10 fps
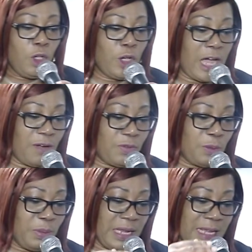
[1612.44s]
You have
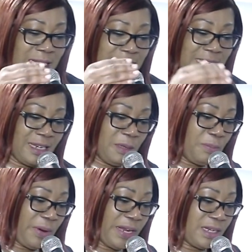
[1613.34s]
to be
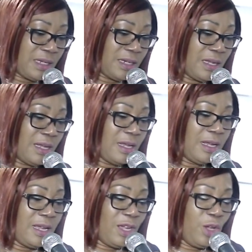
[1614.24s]
deliberate.
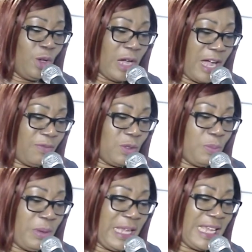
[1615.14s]
You have to
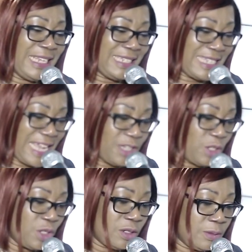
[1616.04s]
be
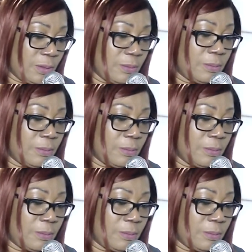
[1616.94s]
intentional.